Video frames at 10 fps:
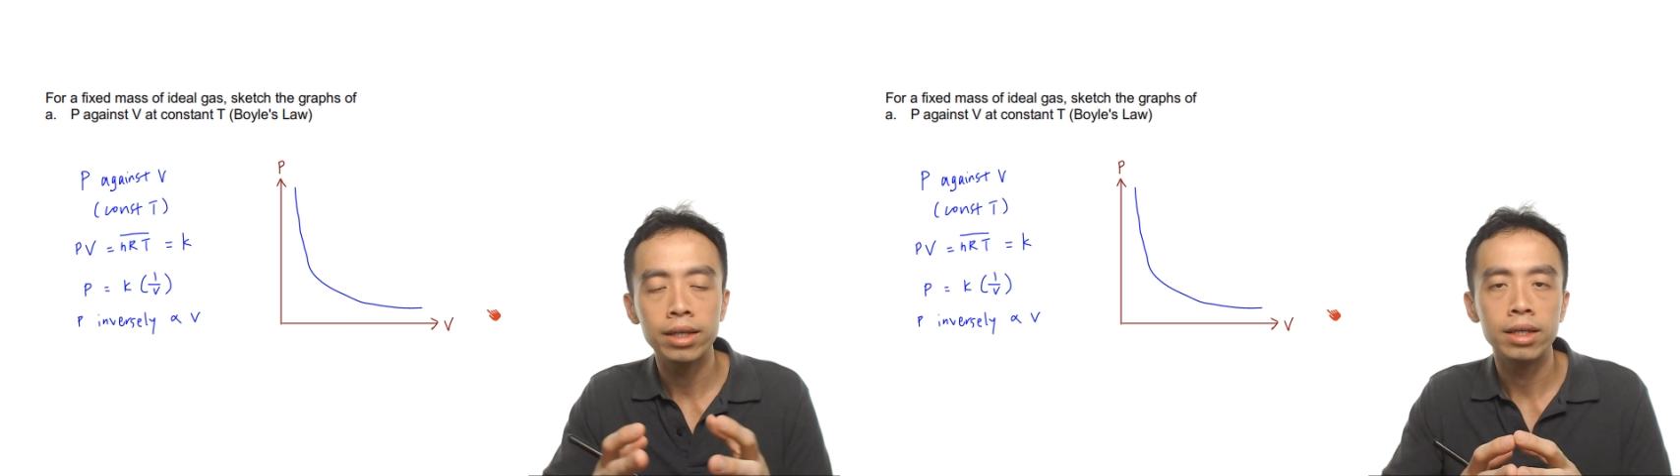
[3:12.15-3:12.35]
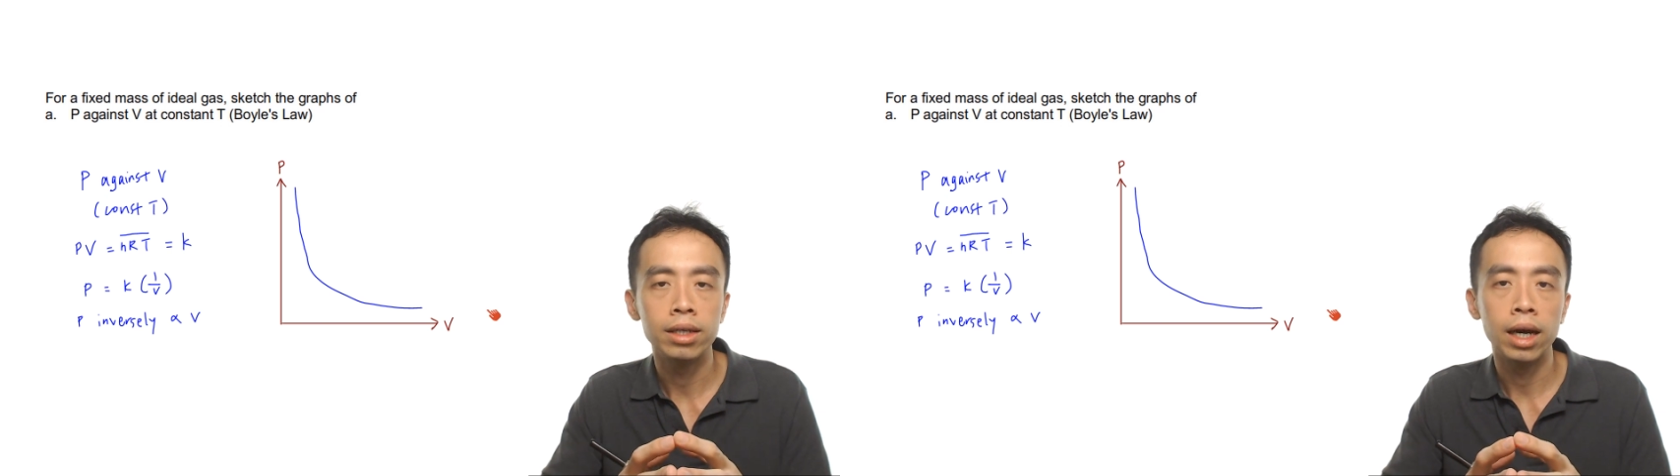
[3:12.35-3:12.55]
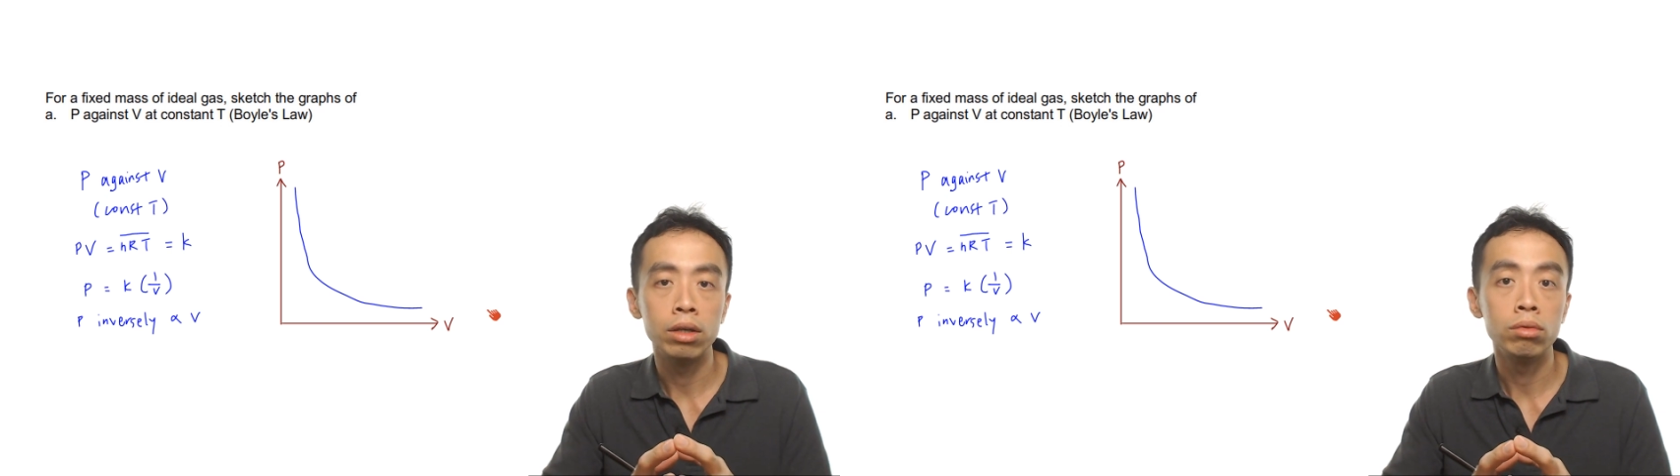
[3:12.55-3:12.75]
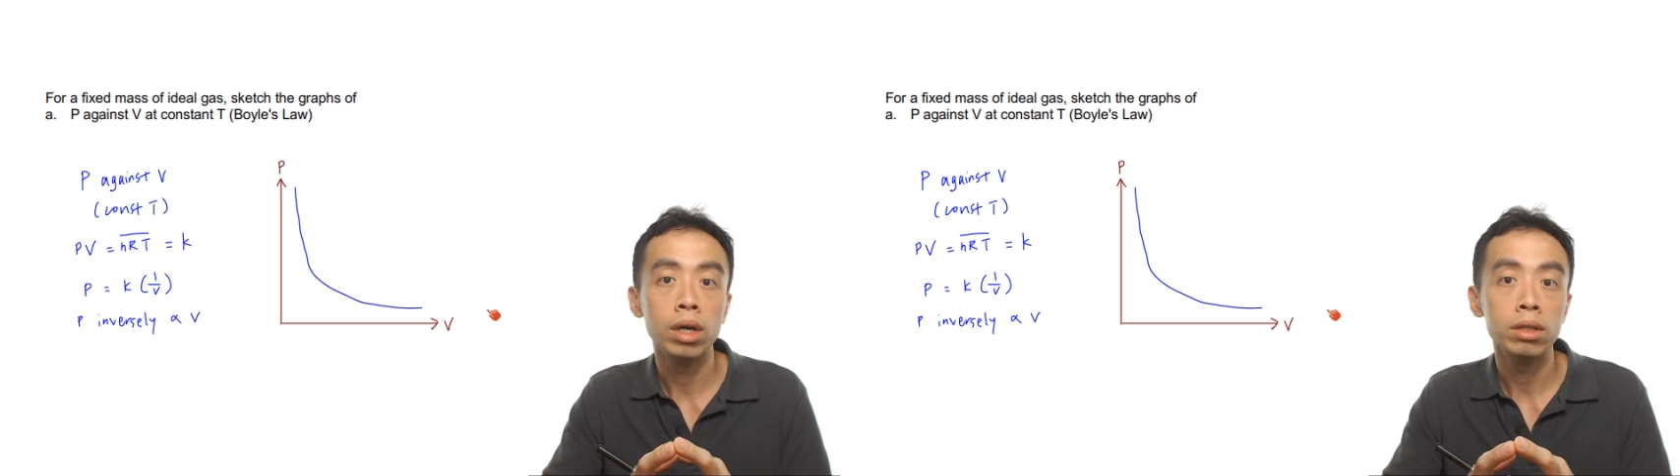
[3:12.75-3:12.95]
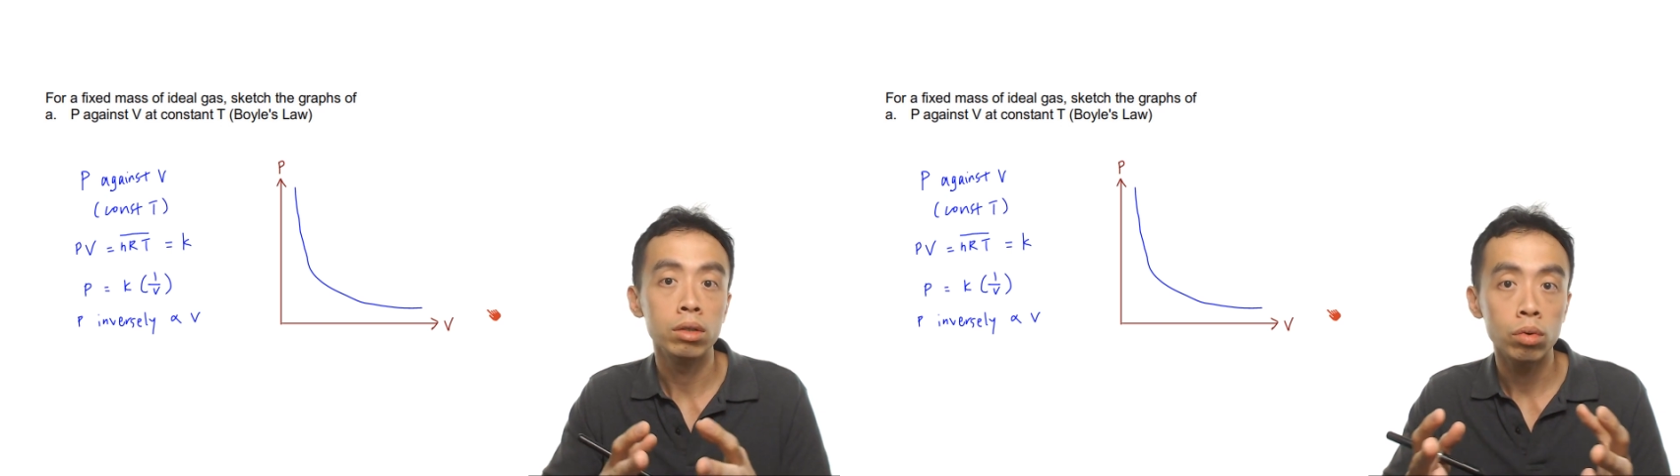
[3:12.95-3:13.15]
the ideal
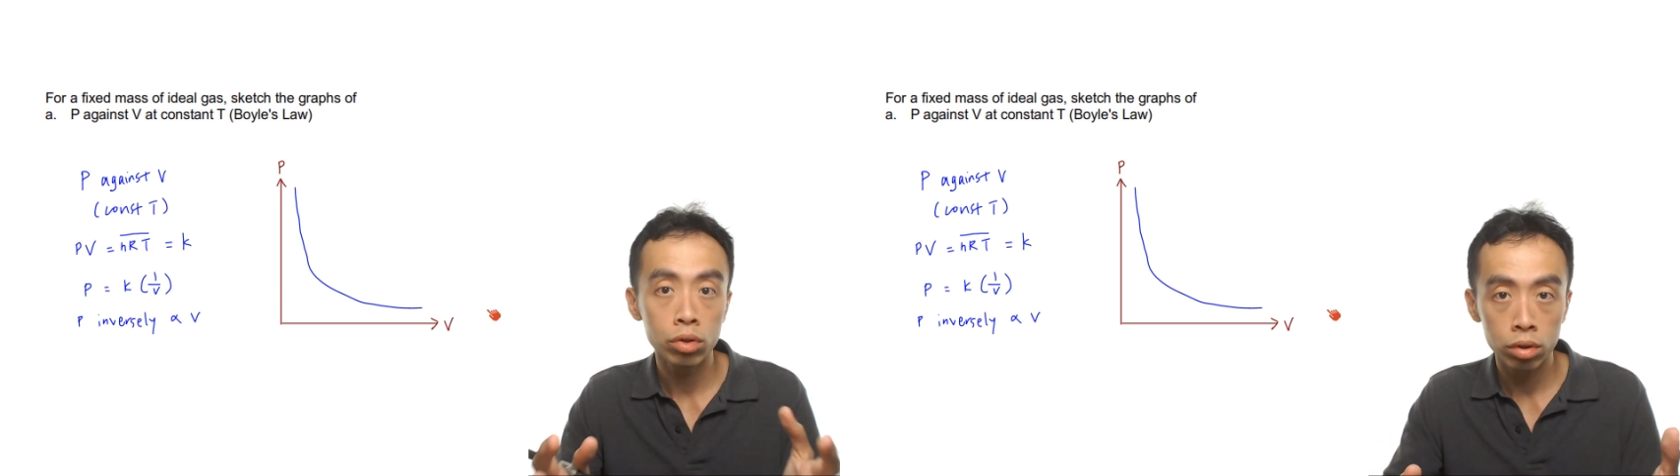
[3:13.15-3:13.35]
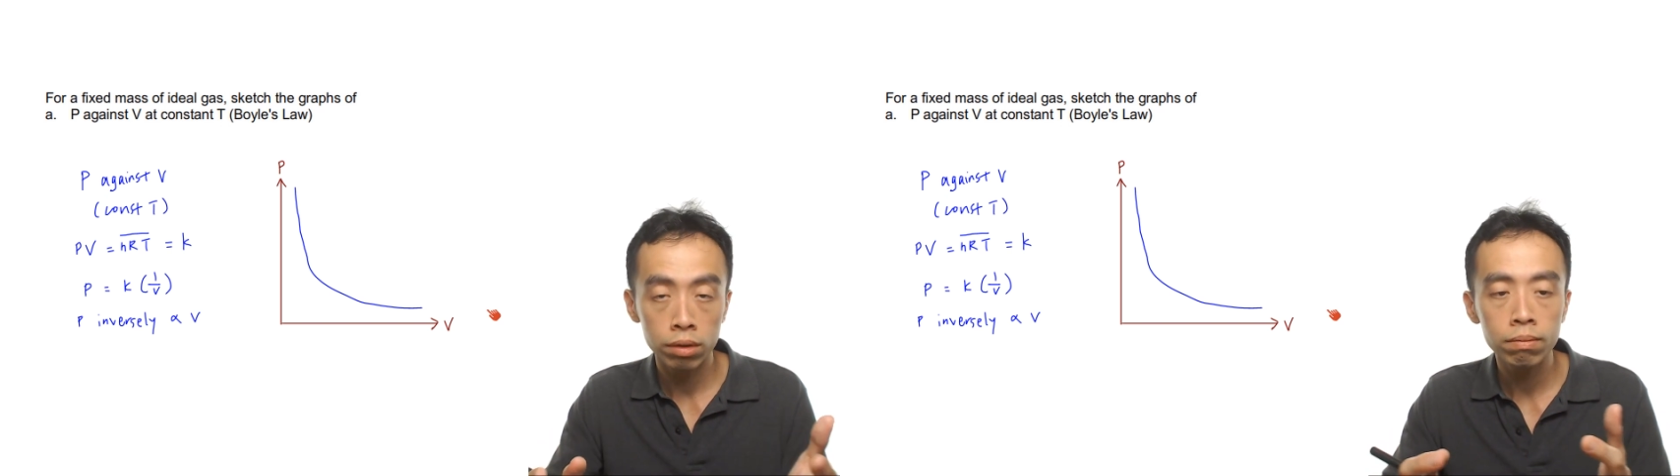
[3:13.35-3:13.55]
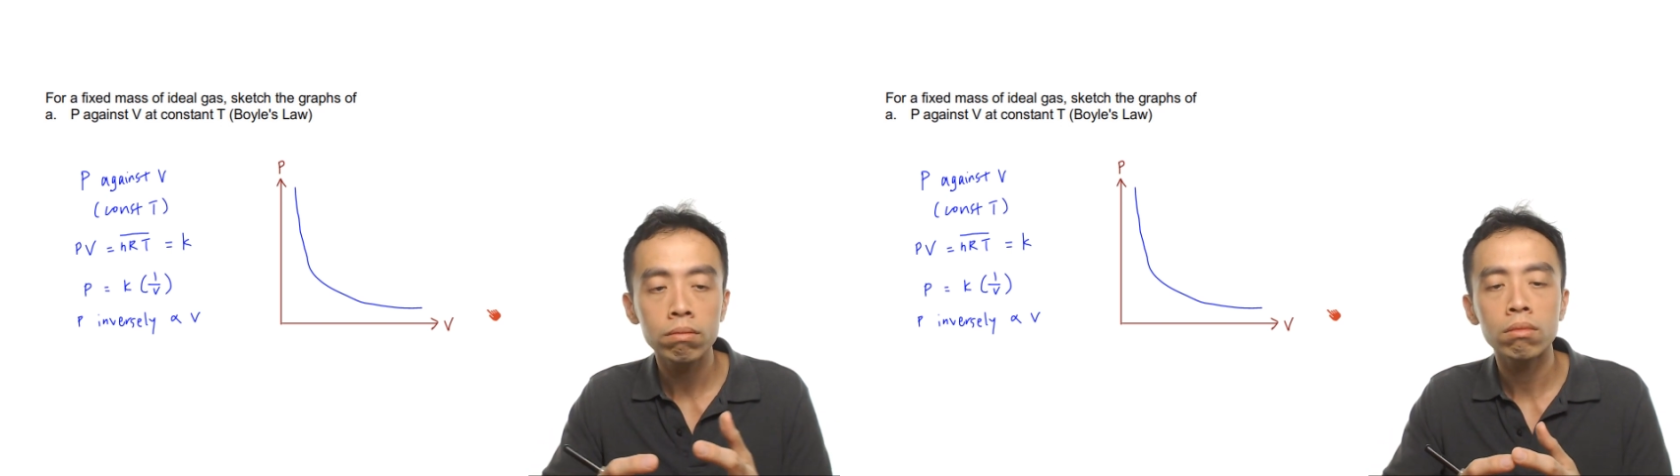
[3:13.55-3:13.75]
gas equation